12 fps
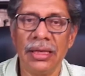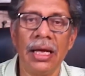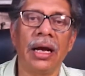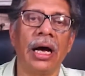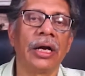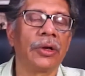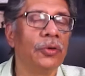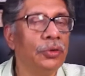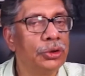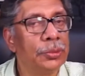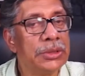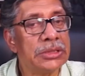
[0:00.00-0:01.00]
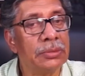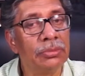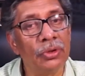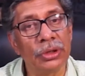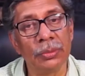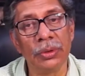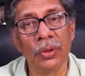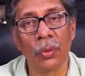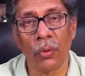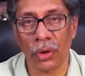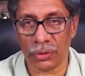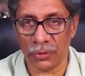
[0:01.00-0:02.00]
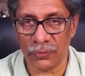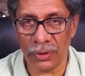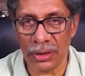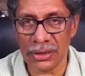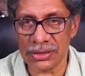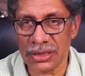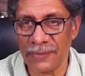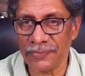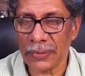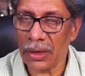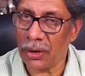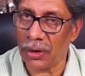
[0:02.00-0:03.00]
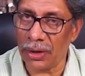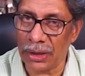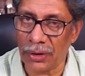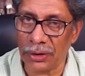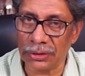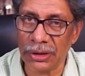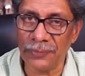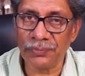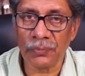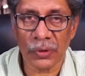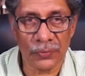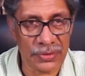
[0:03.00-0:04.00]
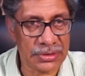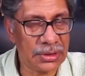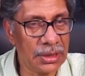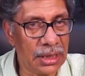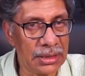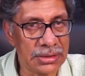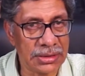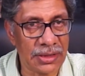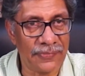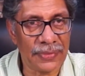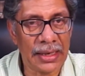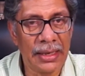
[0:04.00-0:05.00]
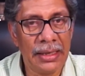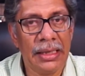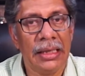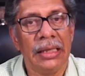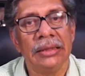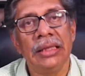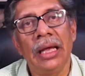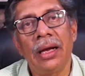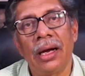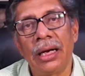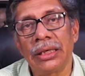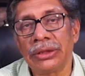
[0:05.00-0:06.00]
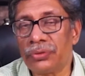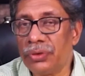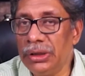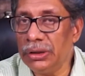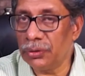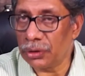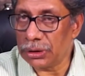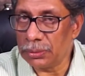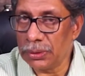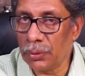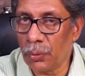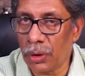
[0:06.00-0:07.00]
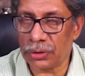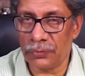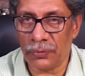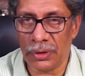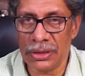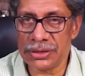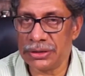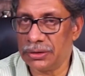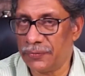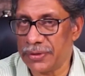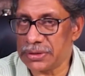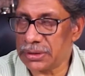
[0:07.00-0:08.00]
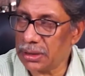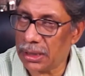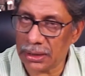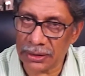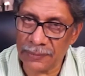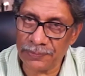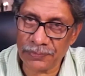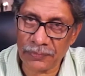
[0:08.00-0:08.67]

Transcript: There are going to be some notable waterfalls all along the Western Ghats. There are three notable waterfalls in the Western Ghat.